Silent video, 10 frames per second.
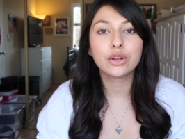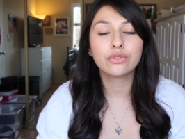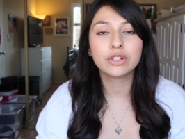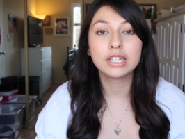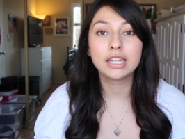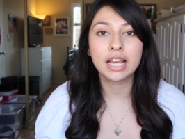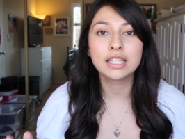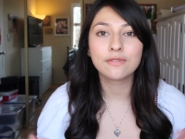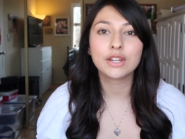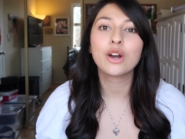So for
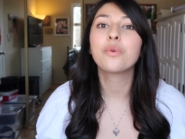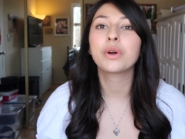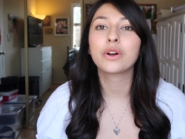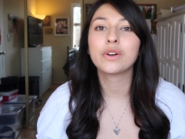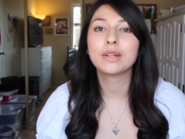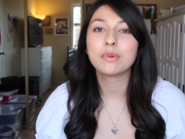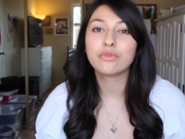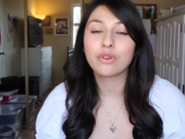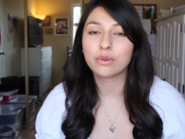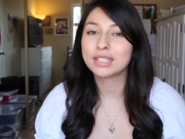today's video, we're going to be
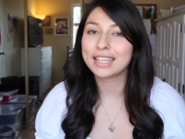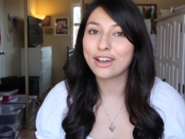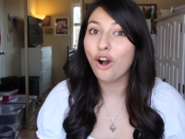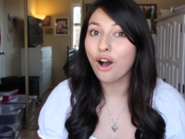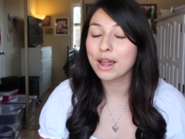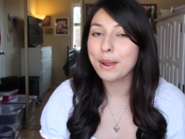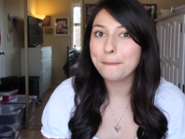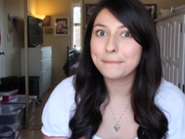focusing on